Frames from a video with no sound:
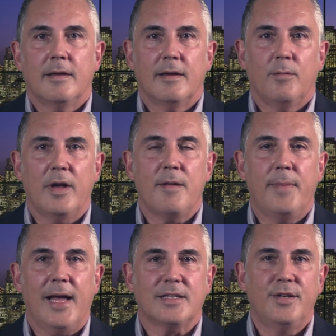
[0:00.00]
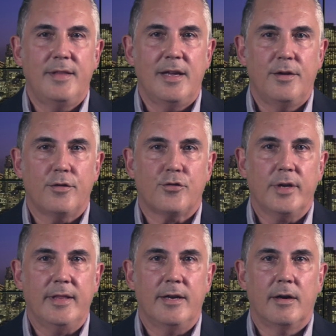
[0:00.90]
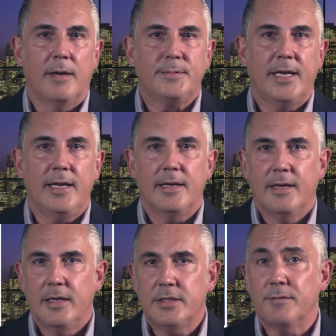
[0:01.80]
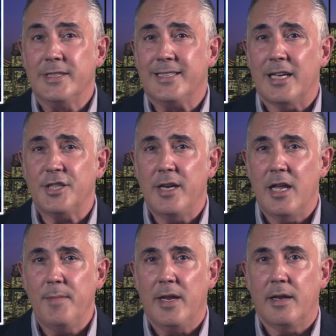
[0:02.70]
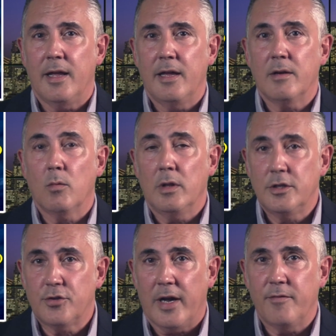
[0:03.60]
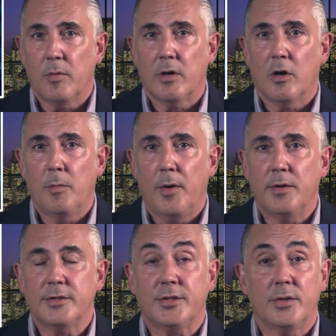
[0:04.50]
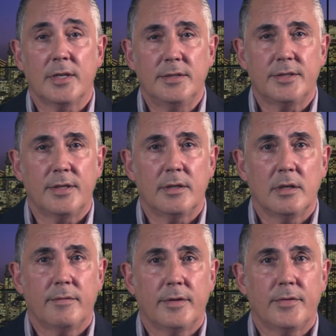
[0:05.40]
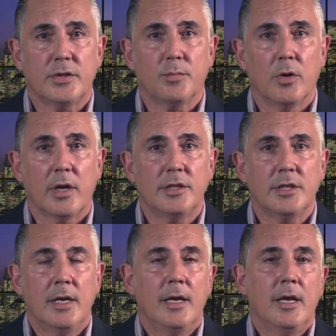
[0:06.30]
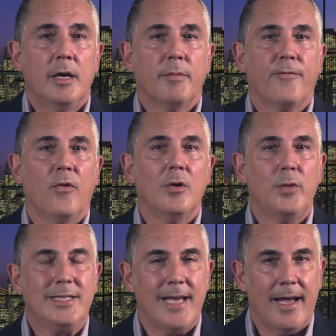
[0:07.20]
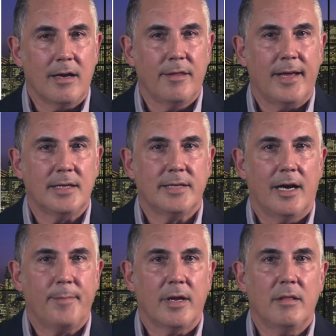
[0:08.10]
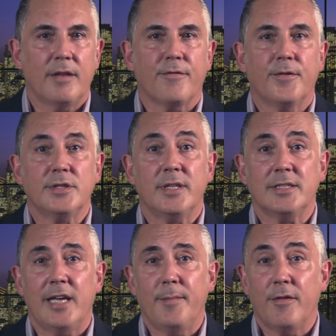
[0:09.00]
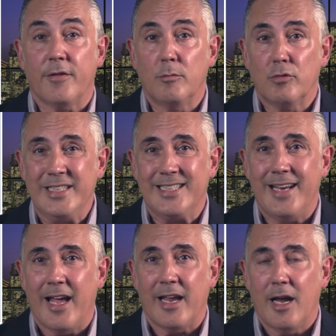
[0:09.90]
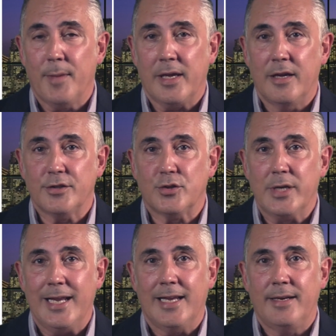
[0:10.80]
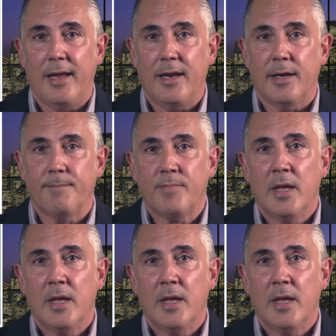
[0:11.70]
Welcome back to the Industry Leader Update. Is a recession imminent, and will it drive more homeowners to consider a reverse mortgage? Before we tackle that topic, let's first examine some recent economic history and data.